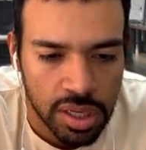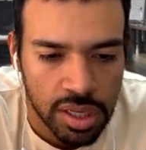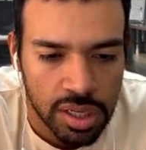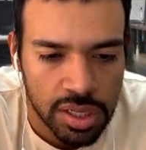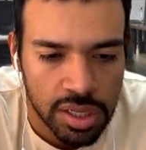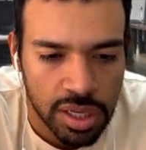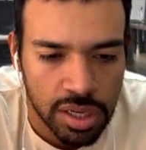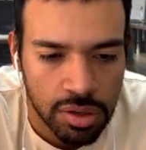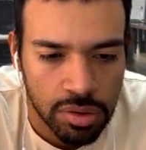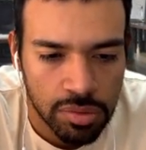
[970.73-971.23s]
a
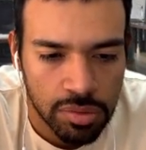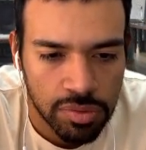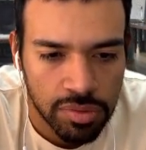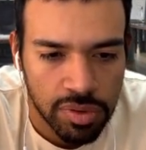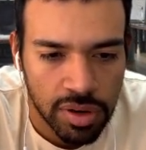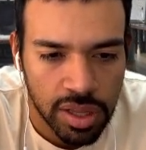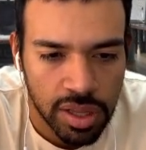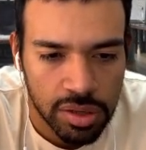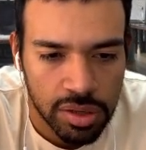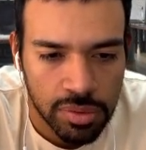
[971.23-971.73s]
yellow
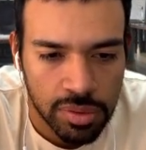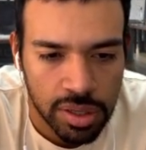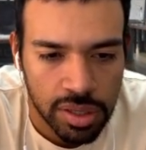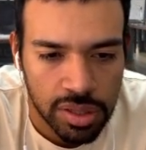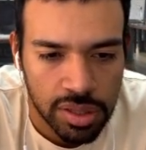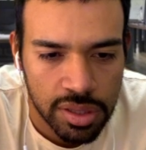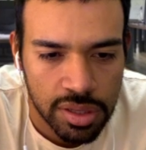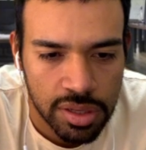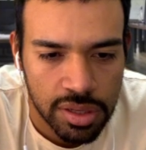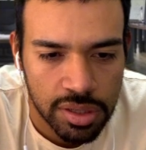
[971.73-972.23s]
flag
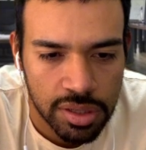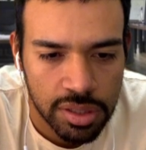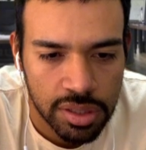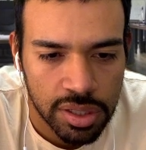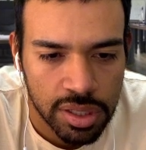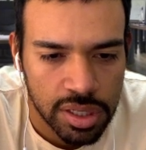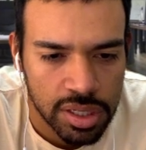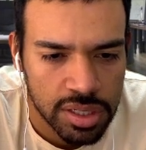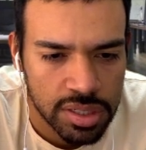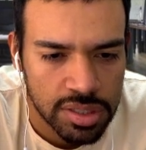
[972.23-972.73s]
right here.
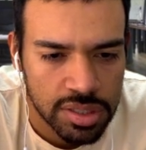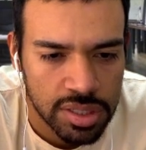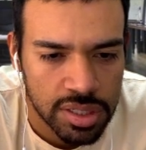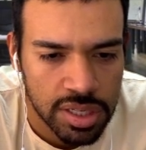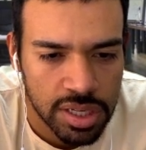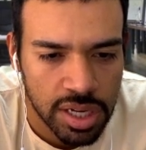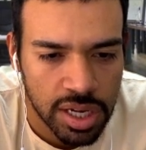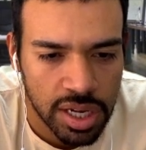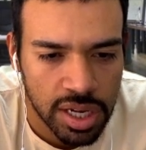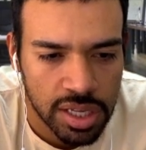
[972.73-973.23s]
And
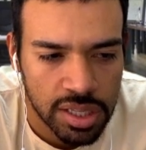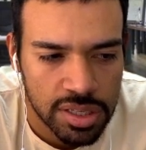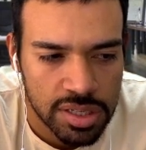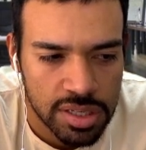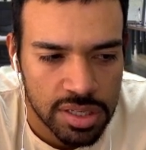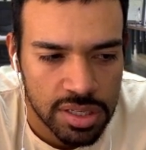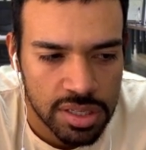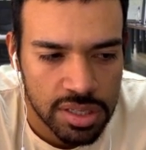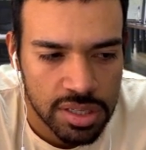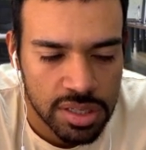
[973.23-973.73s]
ZD CAD,
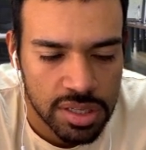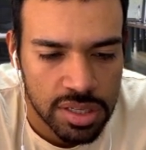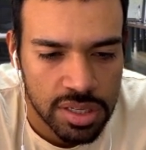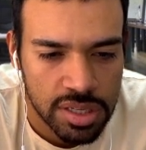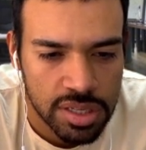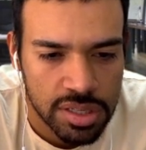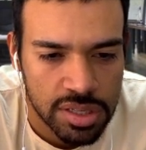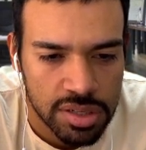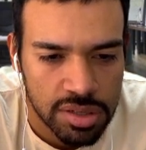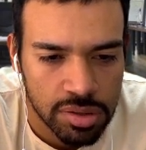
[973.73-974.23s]

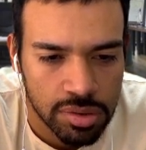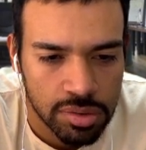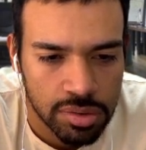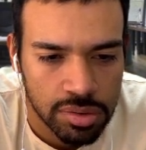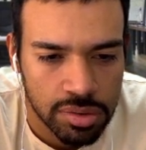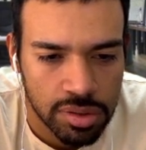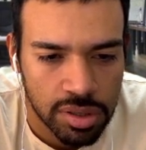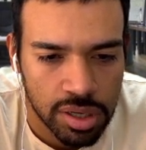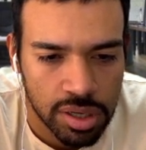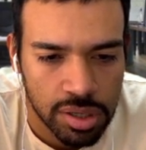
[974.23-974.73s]
it's on
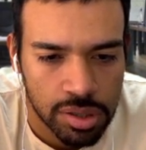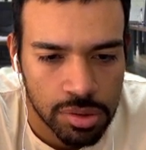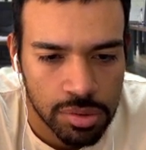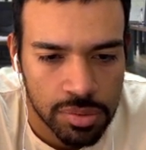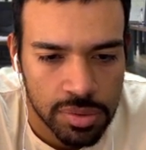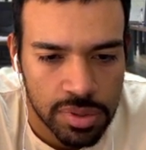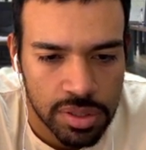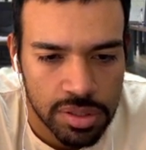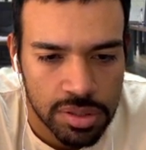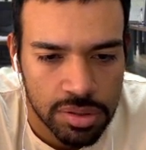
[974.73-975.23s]
our
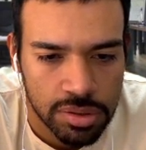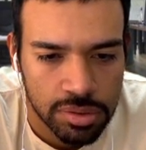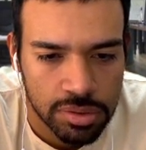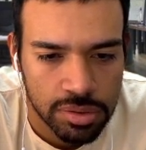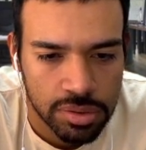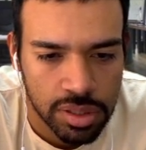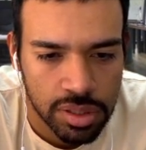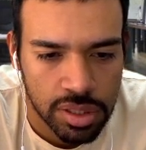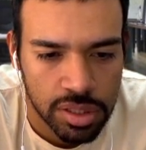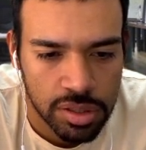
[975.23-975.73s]

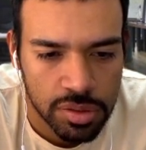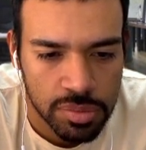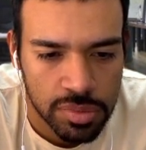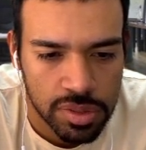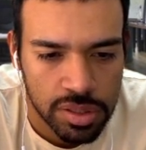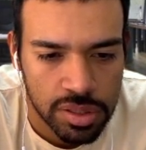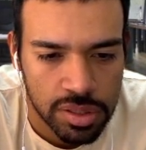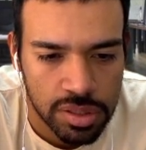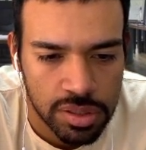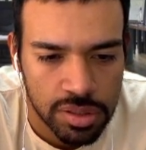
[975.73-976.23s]
region.
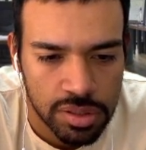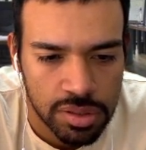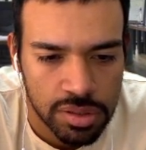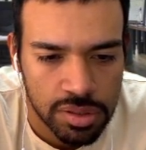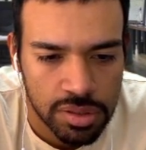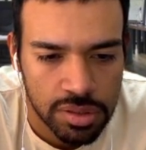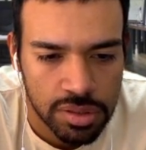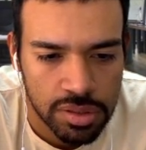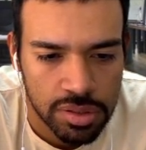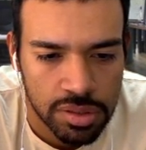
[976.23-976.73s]
Let me
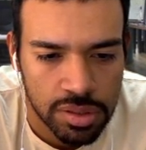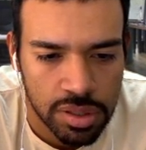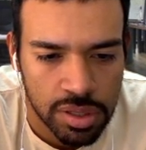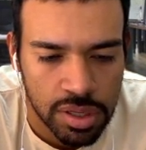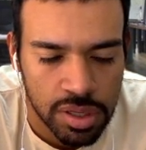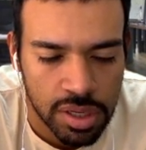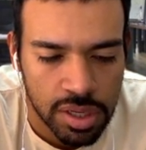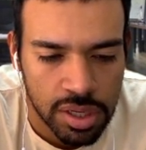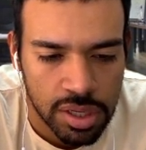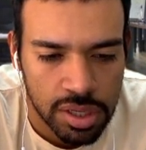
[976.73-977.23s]
here.
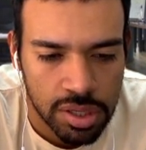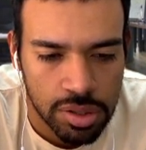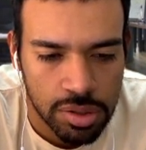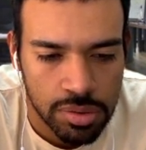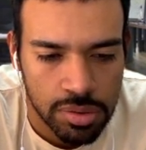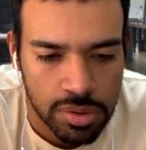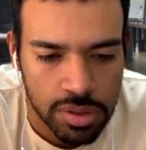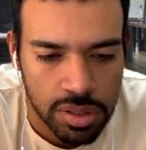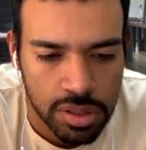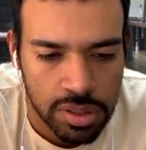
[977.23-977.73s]
You
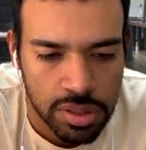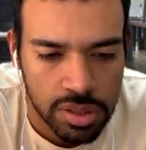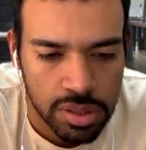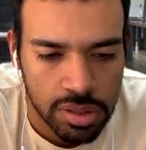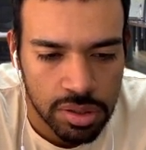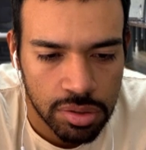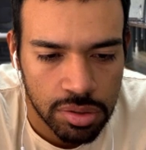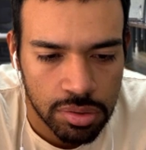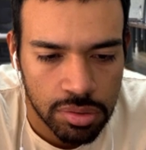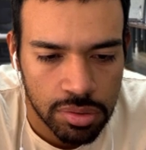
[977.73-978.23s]
already
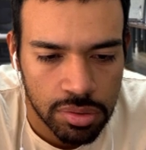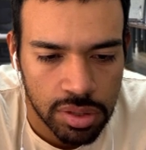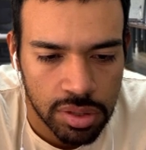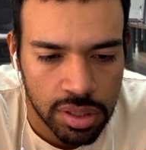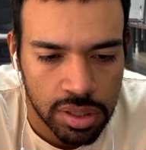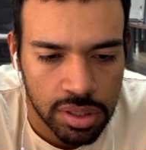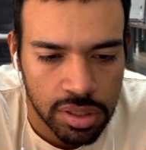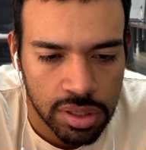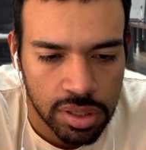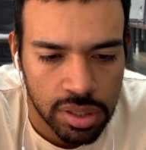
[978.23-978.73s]
know,
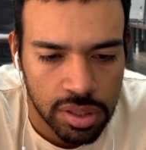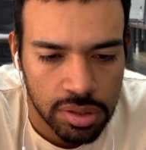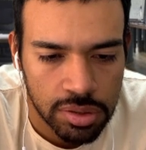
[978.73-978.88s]
and